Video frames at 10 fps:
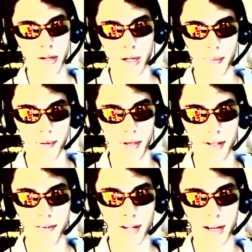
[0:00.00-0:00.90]
copy and
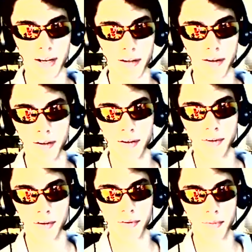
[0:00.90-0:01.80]
paste that and
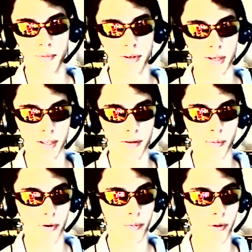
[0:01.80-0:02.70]
just delete the
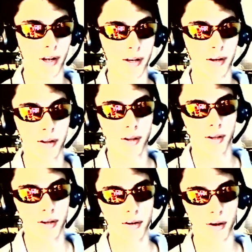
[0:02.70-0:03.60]
word 1 and
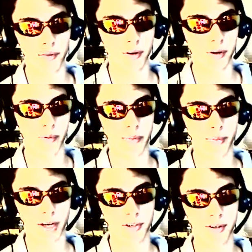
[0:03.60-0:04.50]
Call of Duty Rank
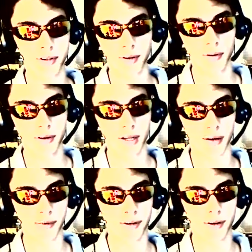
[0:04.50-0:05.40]
Match 2
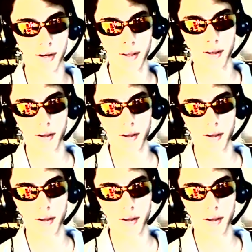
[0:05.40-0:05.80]
commentary.